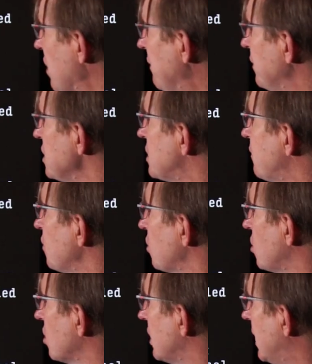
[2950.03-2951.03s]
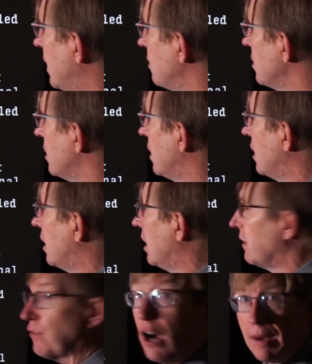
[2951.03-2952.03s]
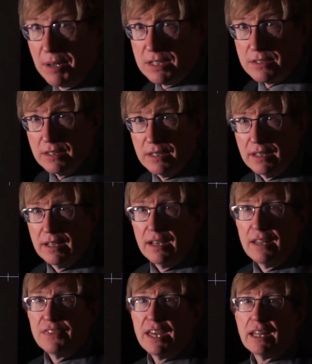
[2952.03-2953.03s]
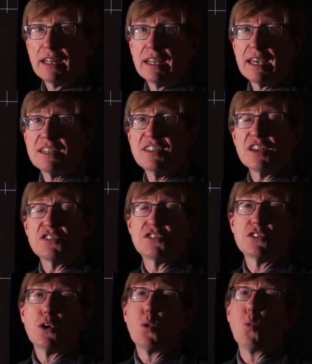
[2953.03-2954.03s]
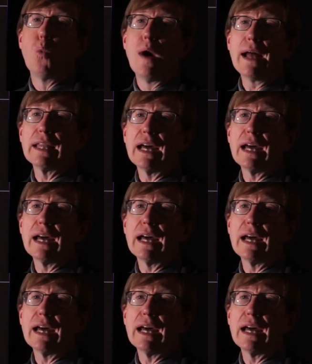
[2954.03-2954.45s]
roughly spherical cloud of comets that exists well